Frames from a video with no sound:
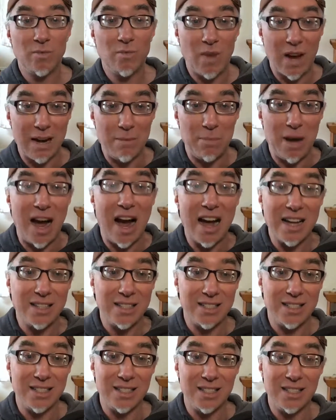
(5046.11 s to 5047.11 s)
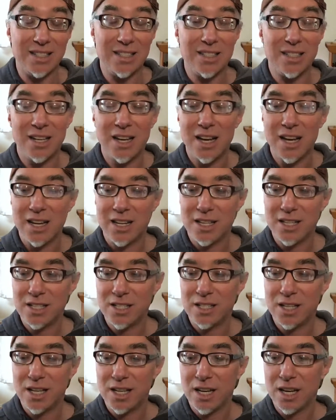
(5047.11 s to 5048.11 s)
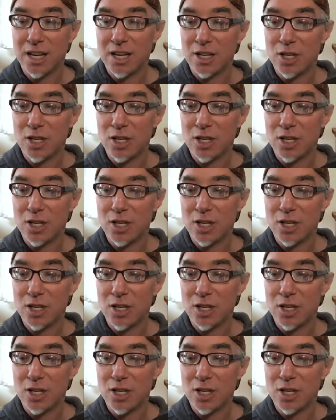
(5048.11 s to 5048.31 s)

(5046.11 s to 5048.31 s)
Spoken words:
hypothesis is that